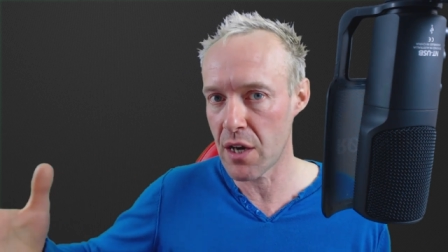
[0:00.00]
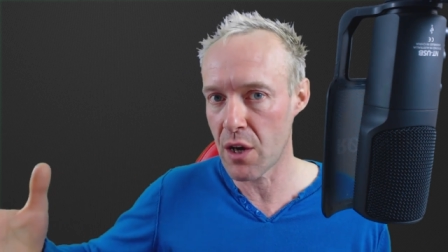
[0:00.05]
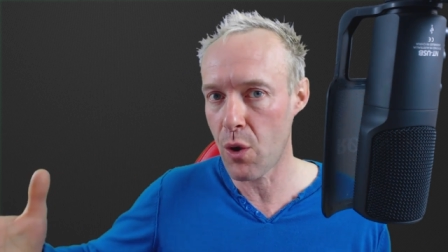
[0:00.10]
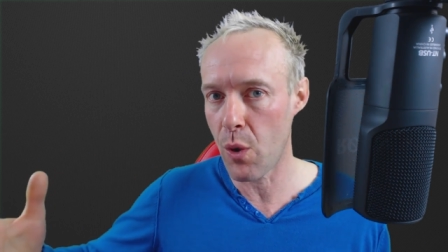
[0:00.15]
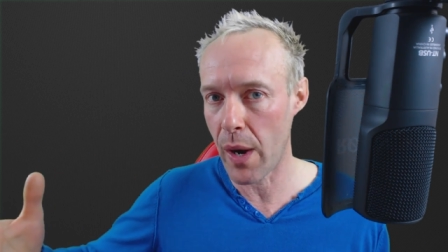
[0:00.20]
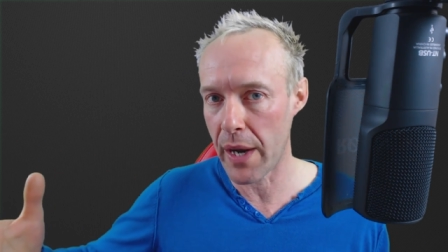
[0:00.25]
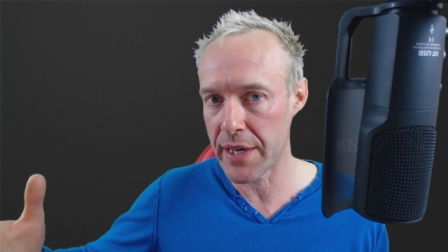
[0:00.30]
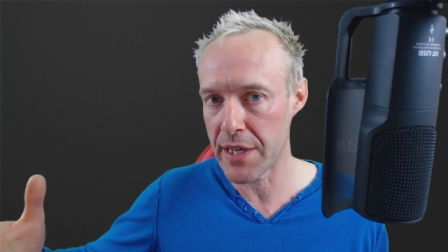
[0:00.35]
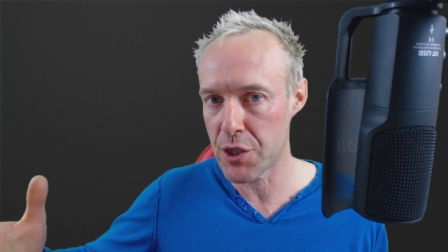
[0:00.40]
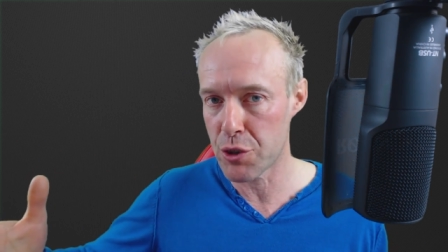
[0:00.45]
are
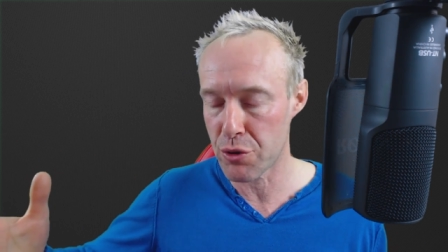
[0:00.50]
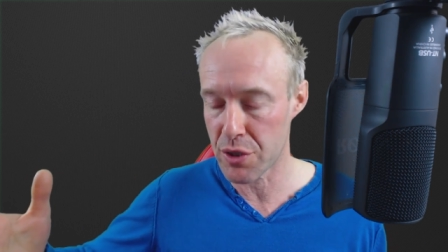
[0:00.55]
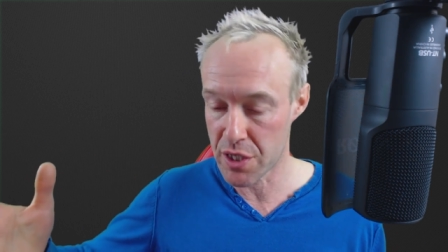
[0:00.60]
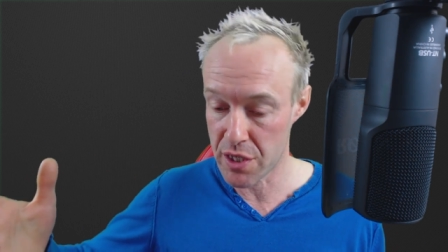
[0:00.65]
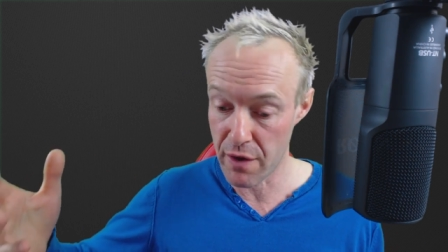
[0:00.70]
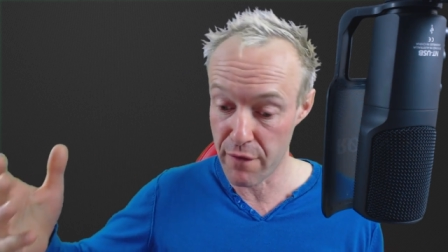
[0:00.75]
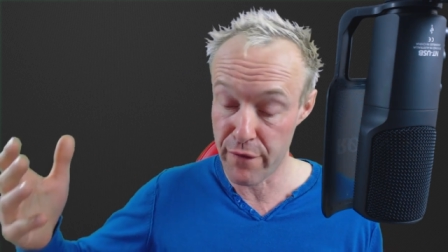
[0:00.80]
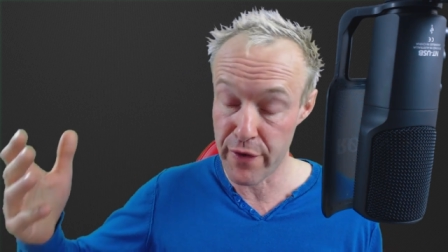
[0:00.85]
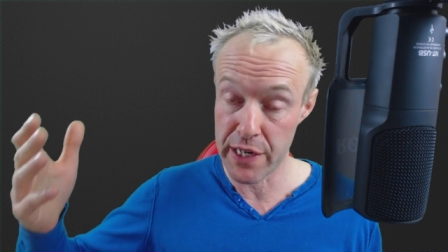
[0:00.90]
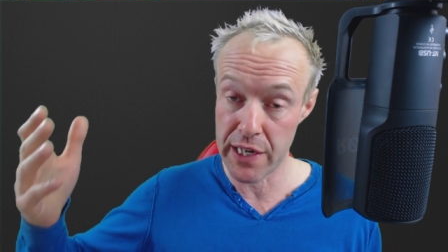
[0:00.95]
quite
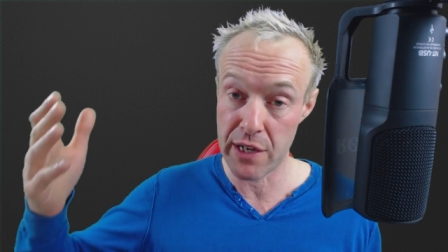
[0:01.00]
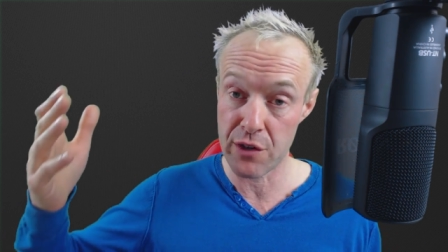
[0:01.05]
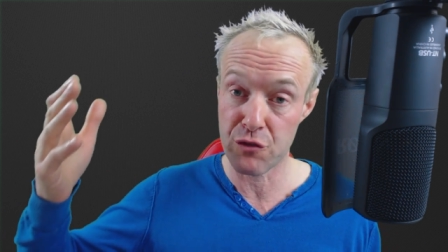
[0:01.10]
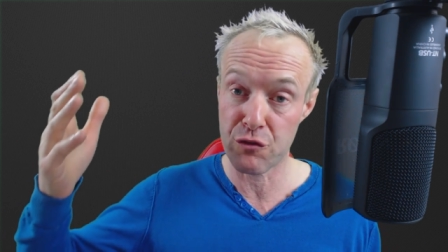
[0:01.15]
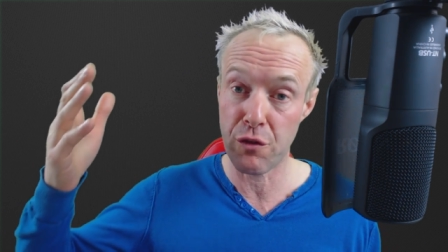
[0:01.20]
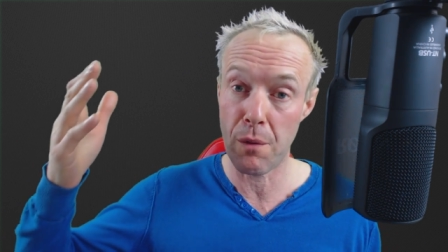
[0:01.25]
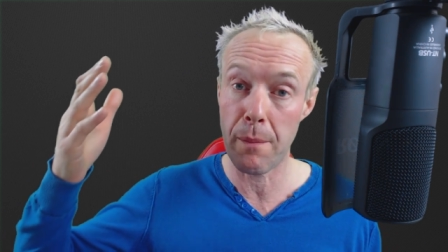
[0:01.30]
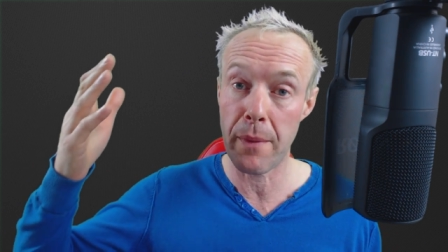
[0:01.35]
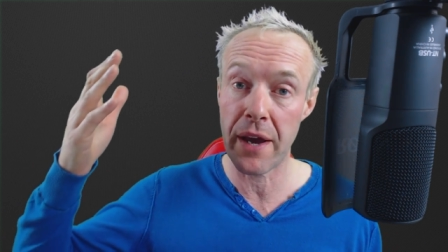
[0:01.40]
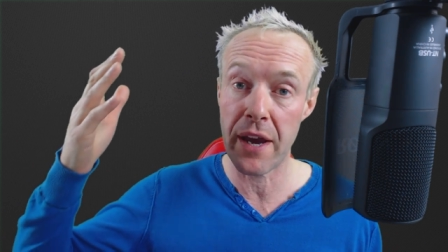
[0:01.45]
interesting videos
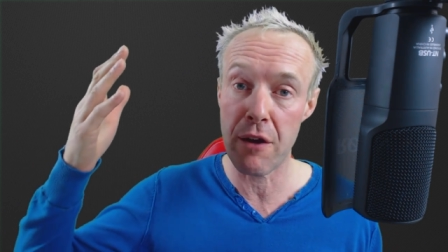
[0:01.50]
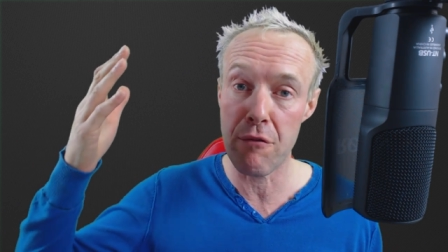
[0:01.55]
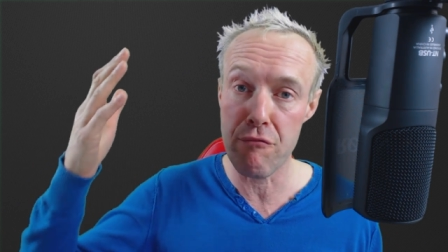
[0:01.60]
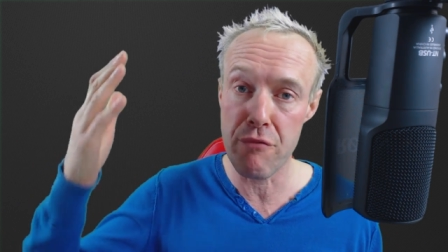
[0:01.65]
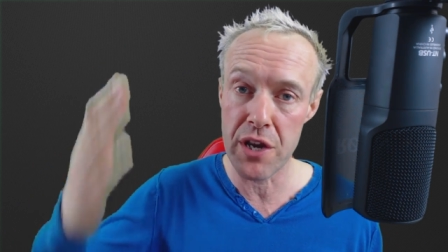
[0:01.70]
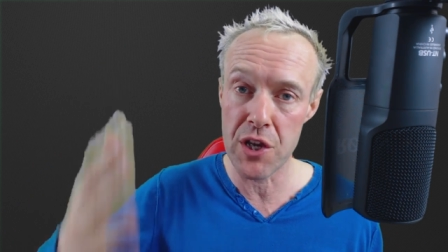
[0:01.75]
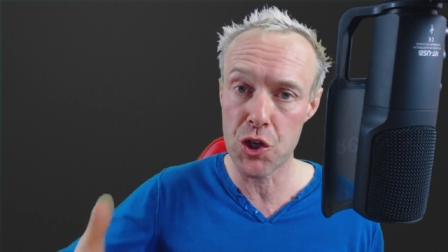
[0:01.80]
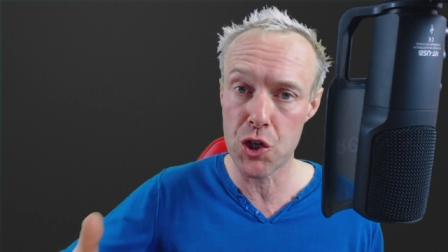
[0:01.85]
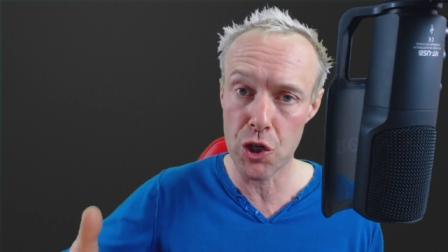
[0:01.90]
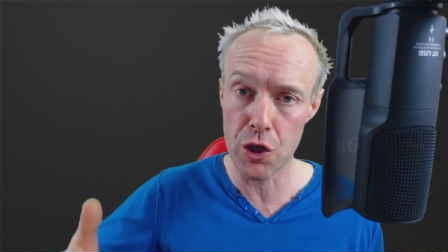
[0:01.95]
from my
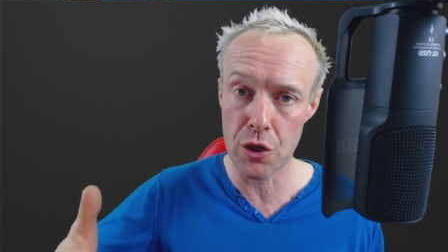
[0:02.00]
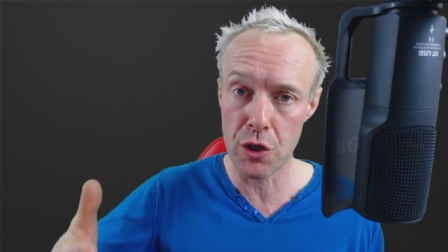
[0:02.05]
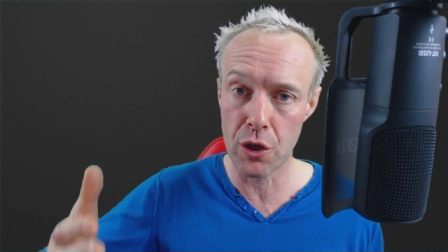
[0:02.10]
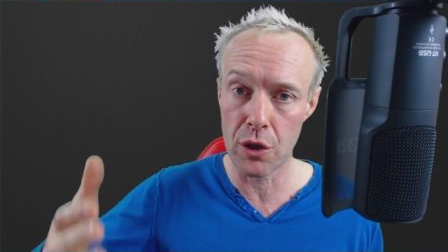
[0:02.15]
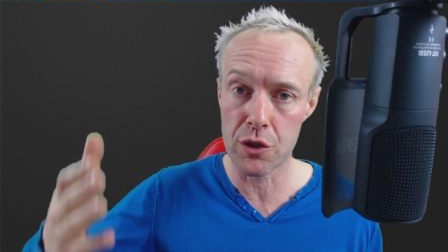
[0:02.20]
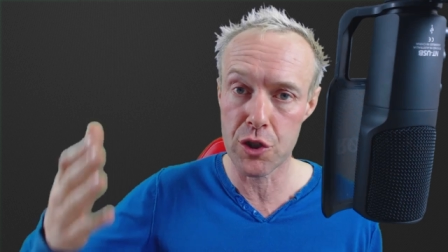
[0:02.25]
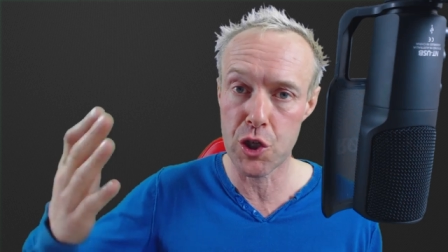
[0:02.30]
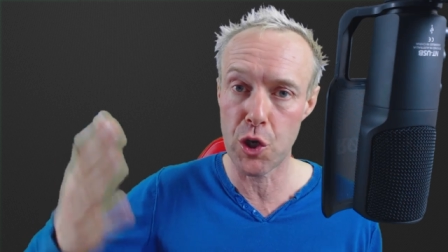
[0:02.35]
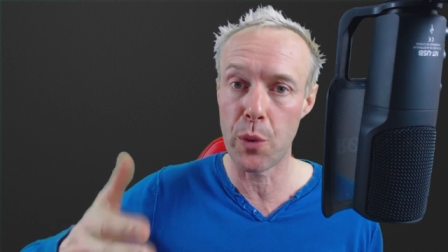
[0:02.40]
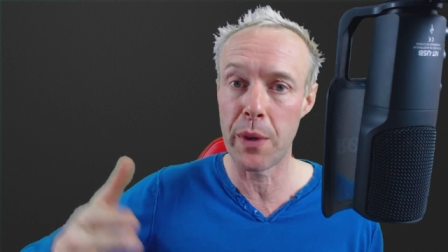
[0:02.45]

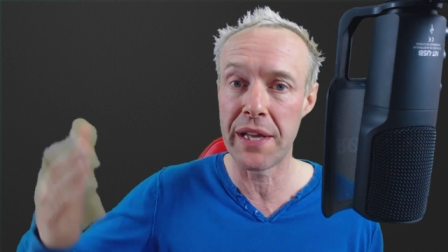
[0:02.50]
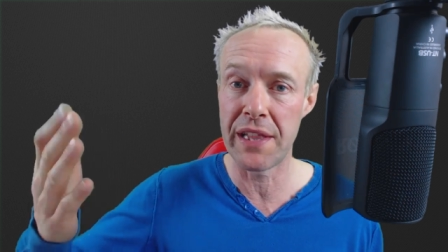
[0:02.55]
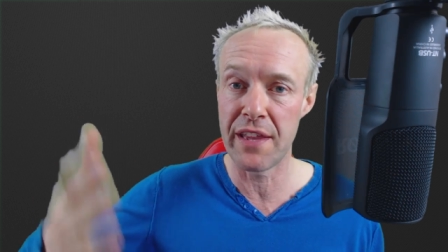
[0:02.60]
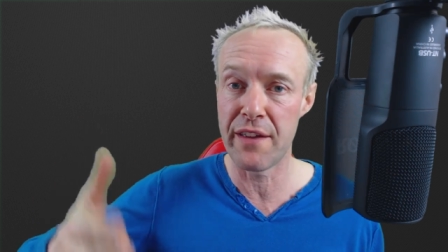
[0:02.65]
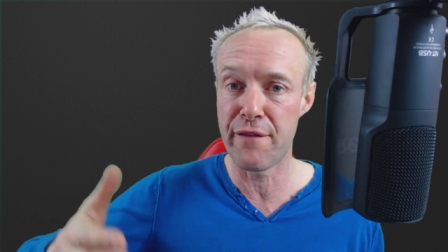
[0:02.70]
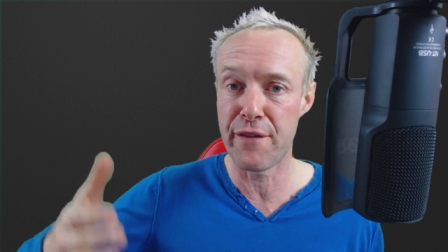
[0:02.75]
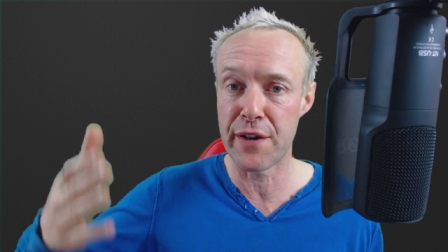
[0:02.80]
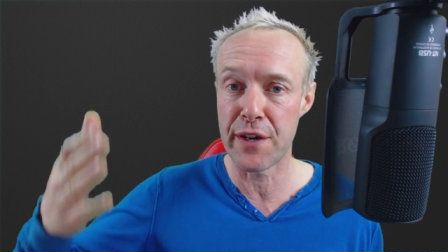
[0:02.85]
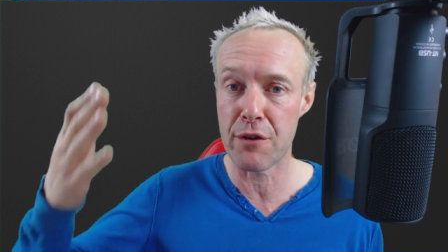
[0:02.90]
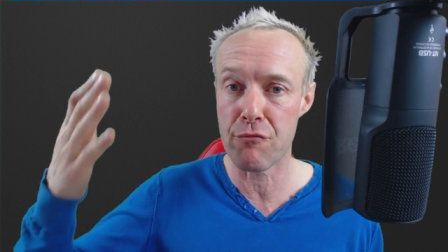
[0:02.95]
original Do We
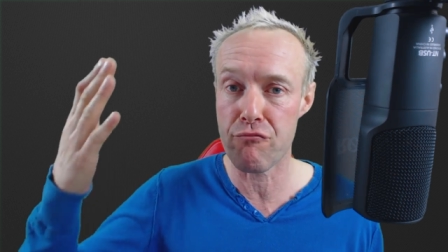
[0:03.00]
Live in